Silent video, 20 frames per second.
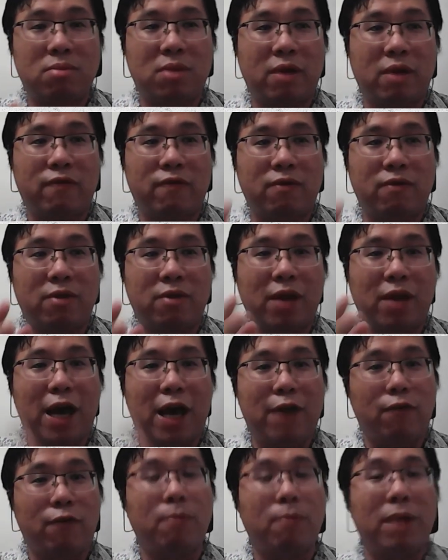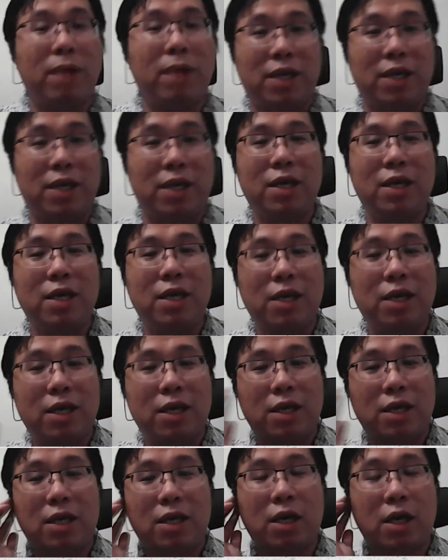have life or money.
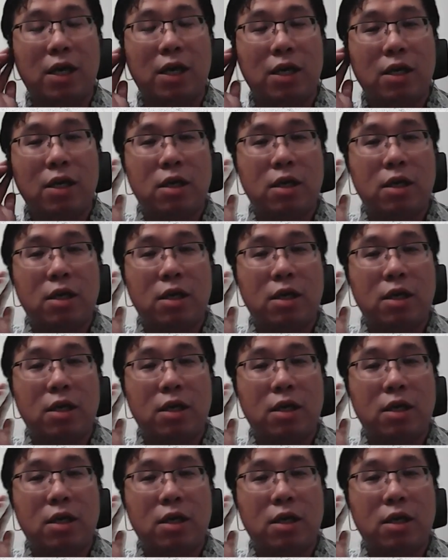Yeah.